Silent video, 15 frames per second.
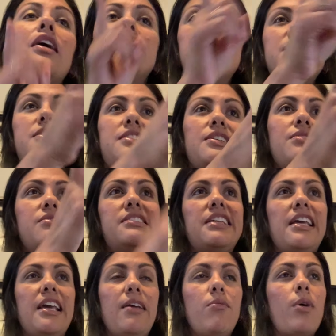
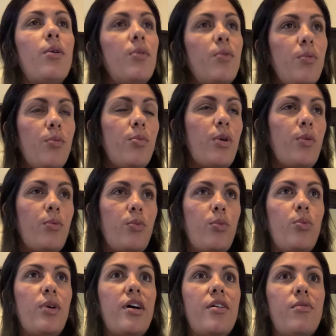Susie, what
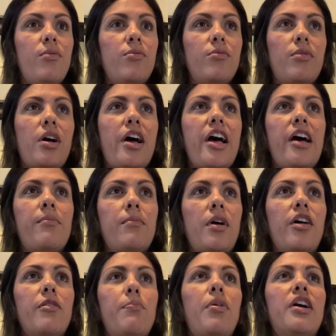
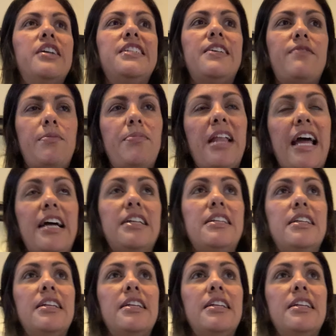are parts of a plant?